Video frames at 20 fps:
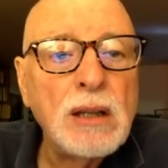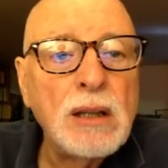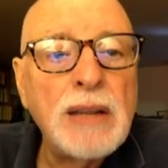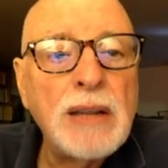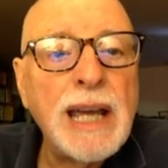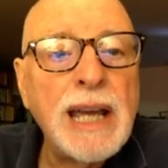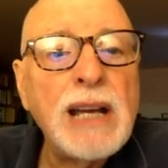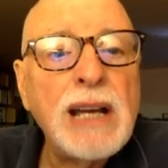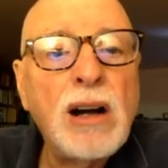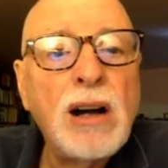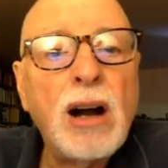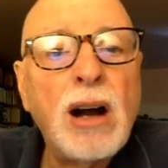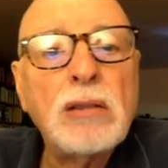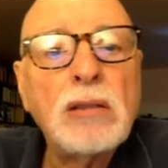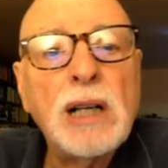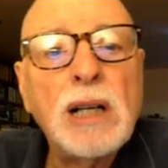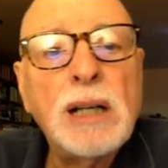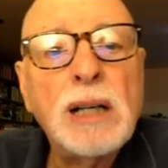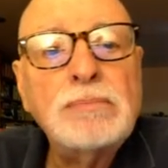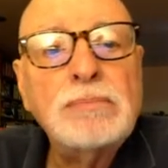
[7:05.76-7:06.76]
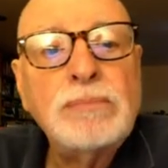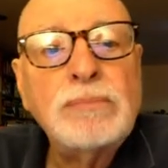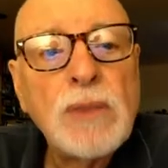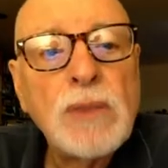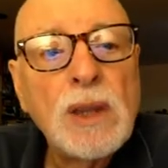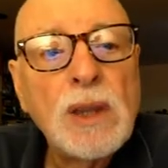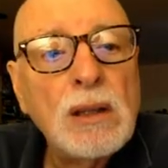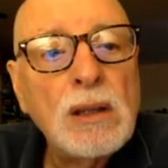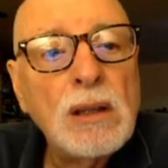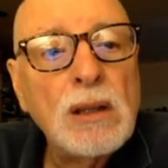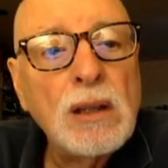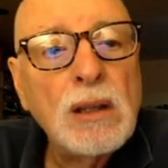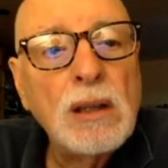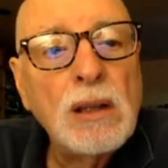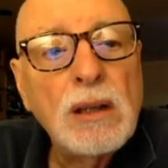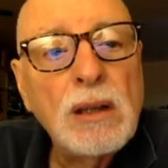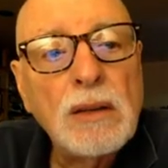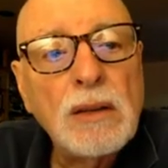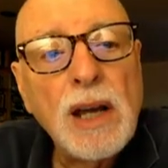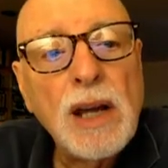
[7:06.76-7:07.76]
they are um,
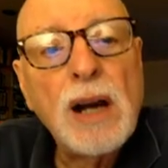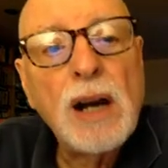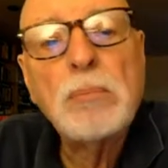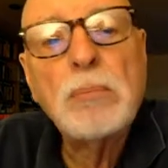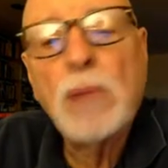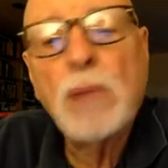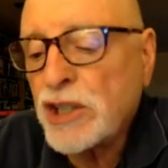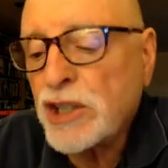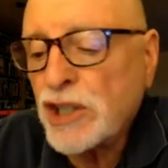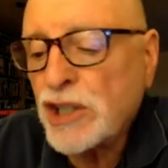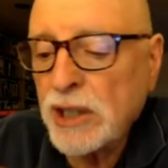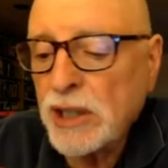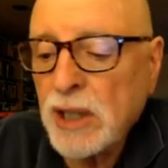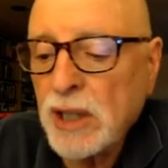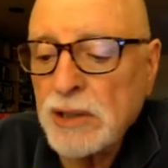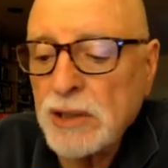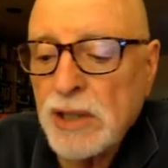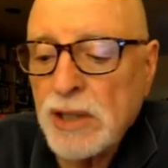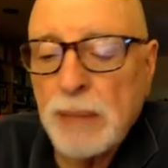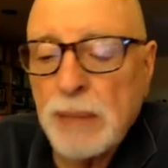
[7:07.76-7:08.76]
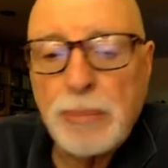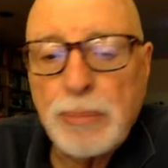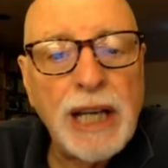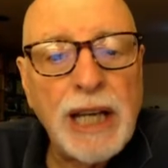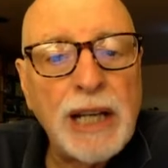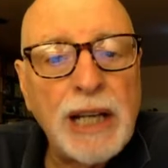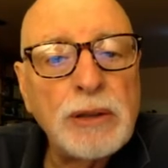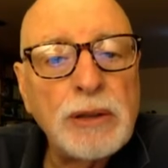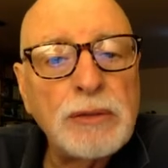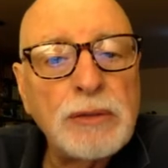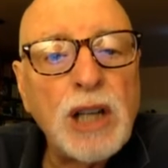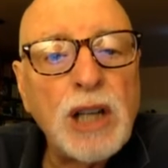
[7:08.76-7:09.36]
they are marching under the banner of